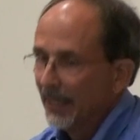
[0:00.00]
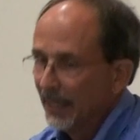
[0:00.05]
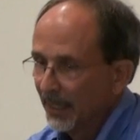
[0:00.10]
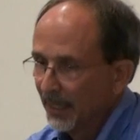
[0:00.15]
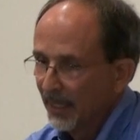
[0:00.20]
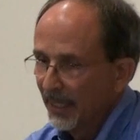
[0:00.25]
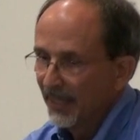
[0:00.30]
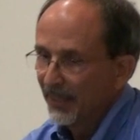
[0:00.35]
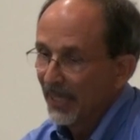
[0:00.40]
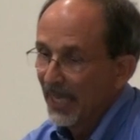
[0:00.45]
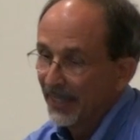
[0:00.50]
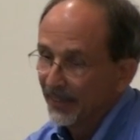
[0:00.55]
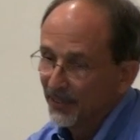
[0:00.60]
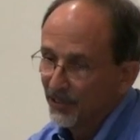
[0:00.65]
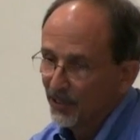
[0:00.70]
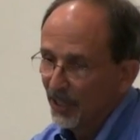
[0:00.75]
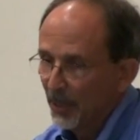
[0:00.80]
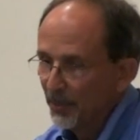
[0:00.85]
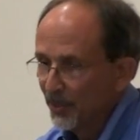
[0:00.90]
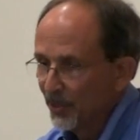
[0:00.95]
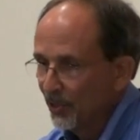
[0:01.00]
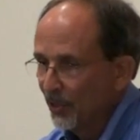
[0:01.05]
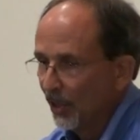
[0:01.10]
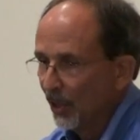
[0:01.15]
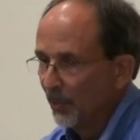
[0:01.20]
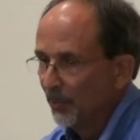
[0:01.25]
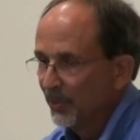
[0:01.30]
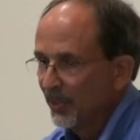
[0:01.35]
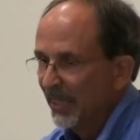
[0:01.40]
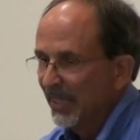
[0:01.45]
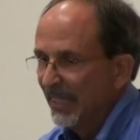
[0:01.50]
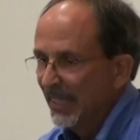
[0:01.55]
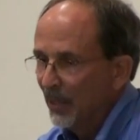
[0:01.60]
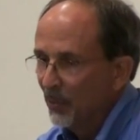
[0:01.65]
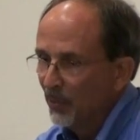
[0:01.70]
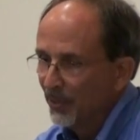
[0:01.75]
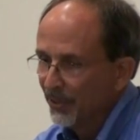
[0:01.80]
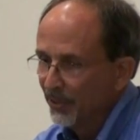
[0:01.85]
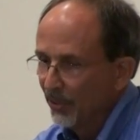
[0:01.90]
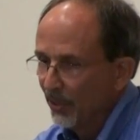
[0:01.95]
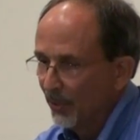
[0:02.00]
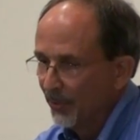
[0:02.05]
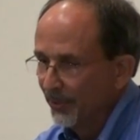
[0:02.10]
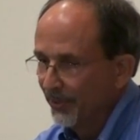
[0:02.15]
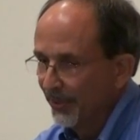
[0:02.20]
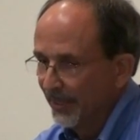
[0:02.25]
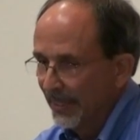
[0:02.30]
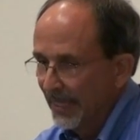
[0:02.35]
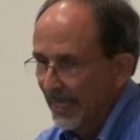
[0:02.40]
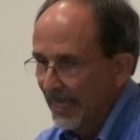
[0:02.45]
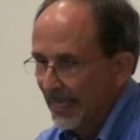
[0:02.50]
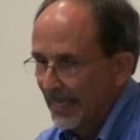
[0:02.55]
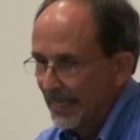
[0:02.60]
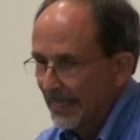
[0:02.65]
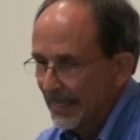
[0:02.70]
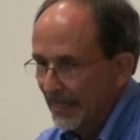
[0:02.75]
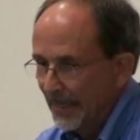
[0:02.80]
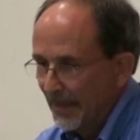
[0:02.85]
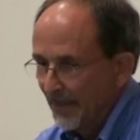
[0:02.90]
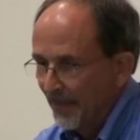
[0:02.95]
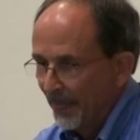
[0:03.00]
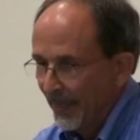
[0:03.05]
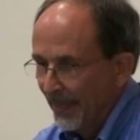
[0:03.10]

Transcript: and not the cypress domes. That wasn't always the case,